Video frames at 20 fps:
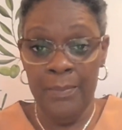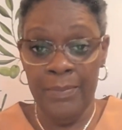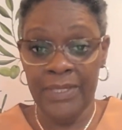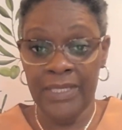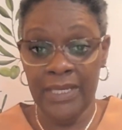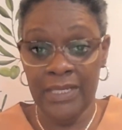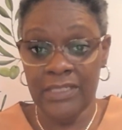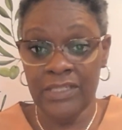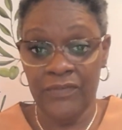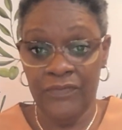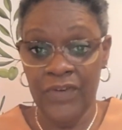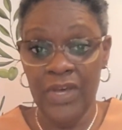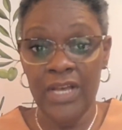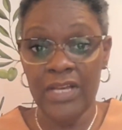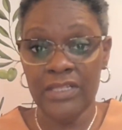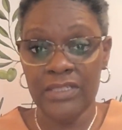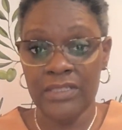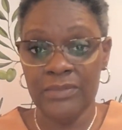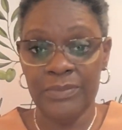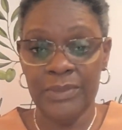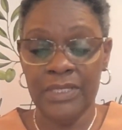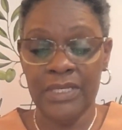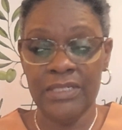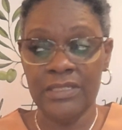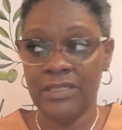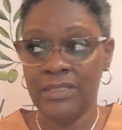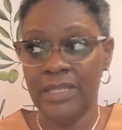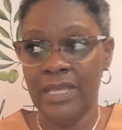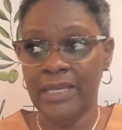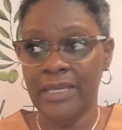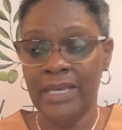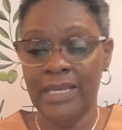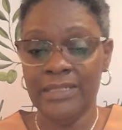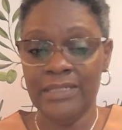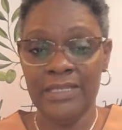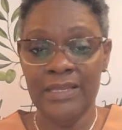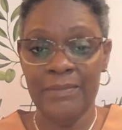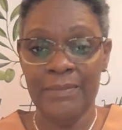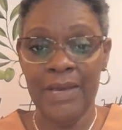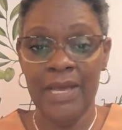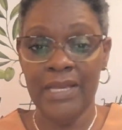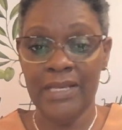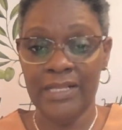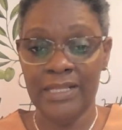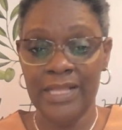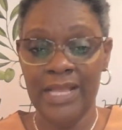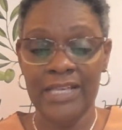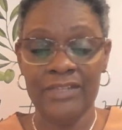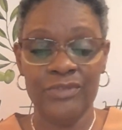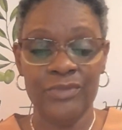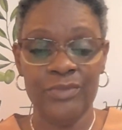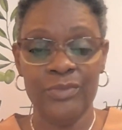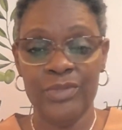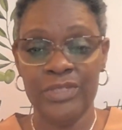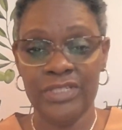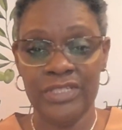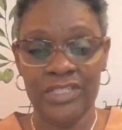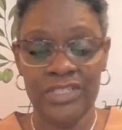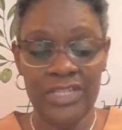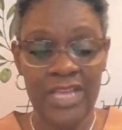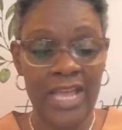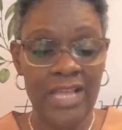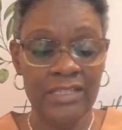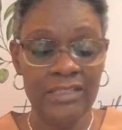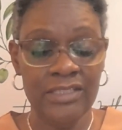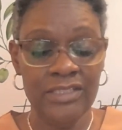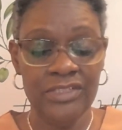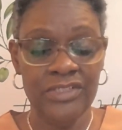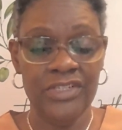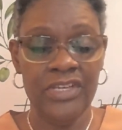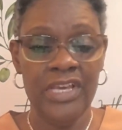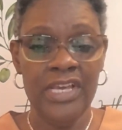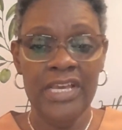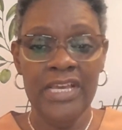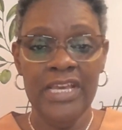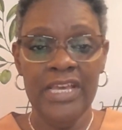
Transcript: because of us. Because like I said, my classroom was a challenge.